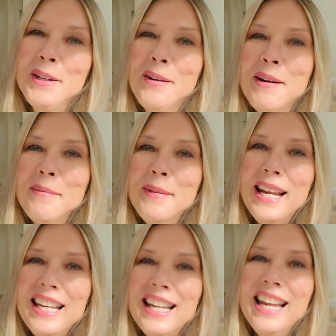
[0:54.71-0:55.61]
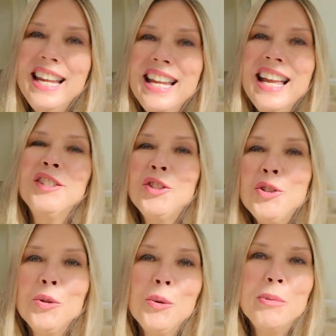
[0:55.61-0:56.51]
So I'm making a
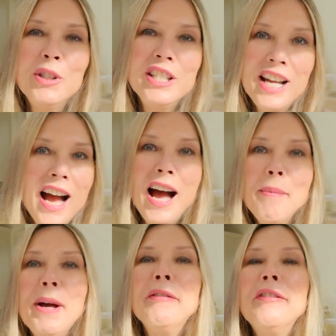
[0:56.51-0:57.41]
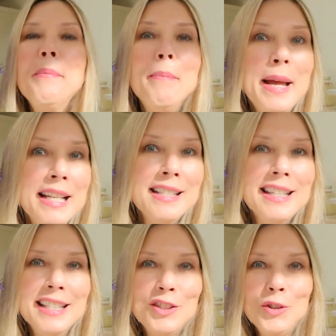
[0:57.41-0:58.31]
strawberry jam, a
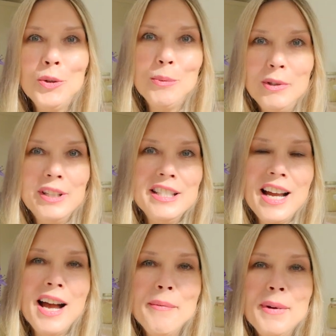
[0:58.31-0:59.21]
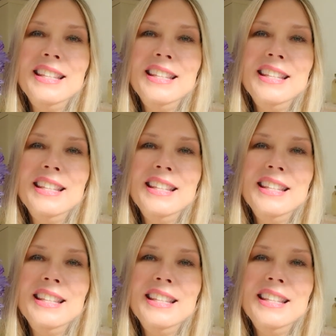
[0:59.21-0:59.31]
fermented strawberry jam.